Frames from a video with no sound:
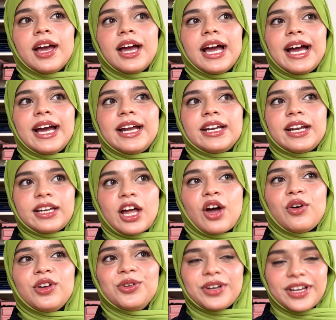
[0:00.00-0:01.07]
and now
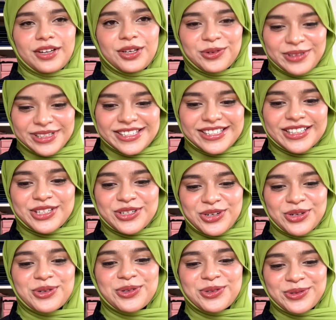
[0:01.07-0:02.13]
you will see the
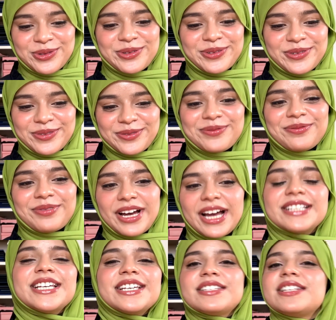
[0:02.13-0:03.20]
true,
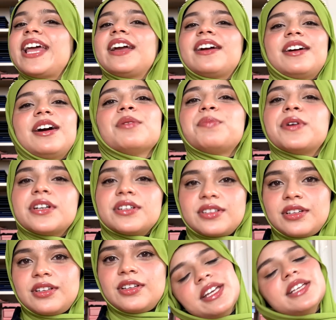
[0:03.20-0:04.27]
just like a
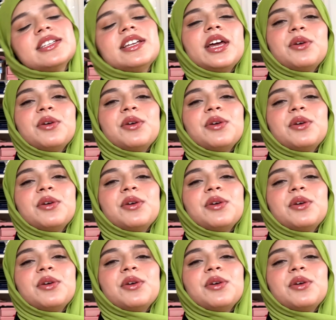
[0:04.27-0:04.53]
person. This